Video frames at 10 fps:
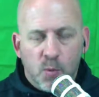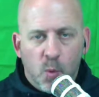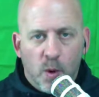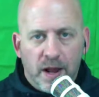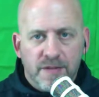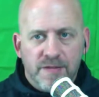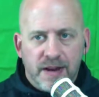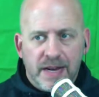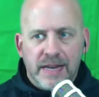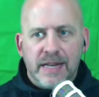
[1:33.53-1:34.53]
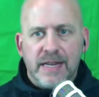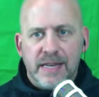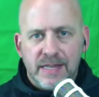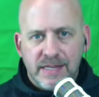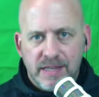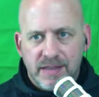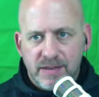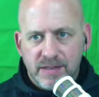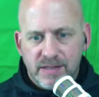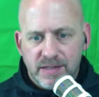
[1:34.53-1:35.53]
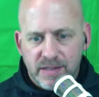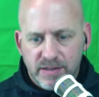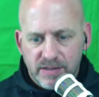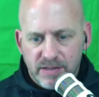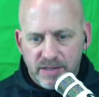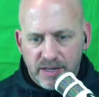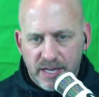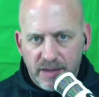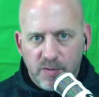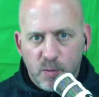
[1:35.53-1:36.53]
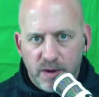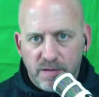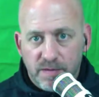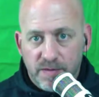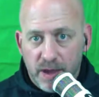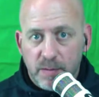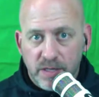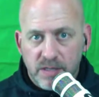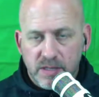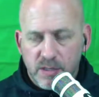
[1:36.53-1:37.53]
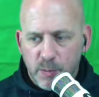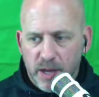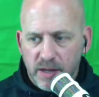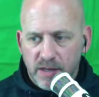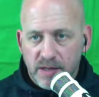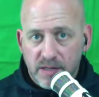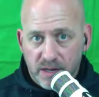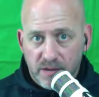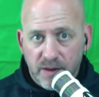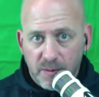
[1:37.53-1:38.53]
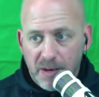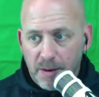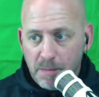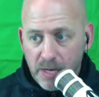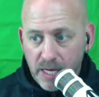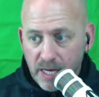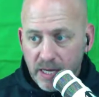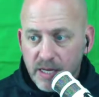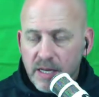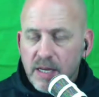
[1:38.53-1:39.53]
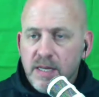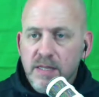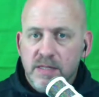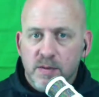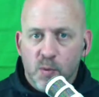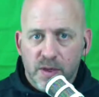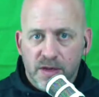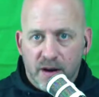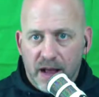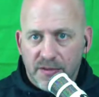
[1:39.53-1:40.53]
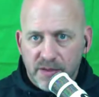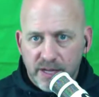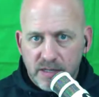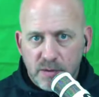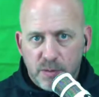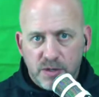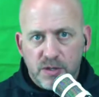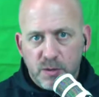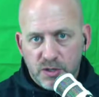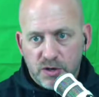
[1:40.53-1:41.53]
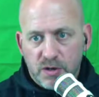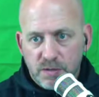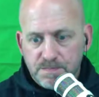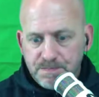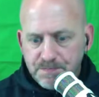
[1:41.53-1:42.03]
what I find is that there's even when families spend a significant amount of money with their athlete to pursue a certain